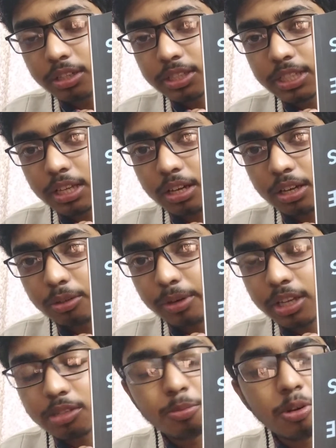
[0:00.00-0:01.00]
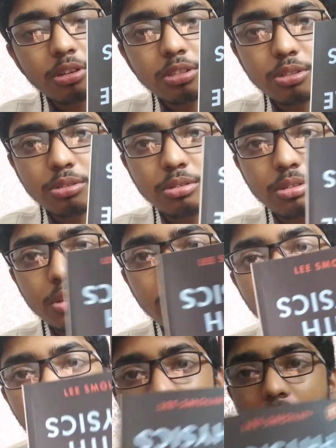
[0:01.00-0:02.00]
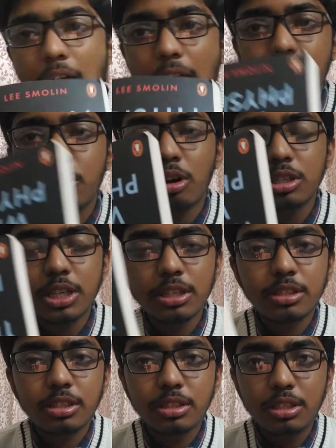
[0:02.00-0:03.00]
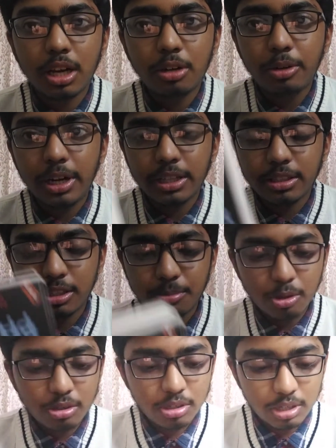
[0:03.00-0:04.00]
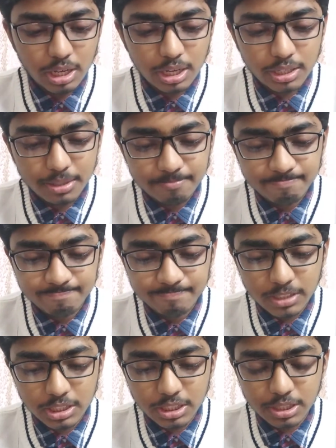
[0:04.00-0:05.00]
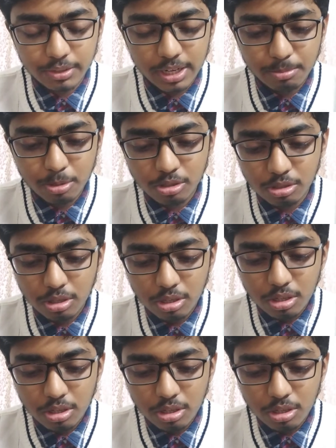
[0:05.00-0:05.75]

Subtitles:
It's a great book. So I'm not yet done reading this book. But it's a great book.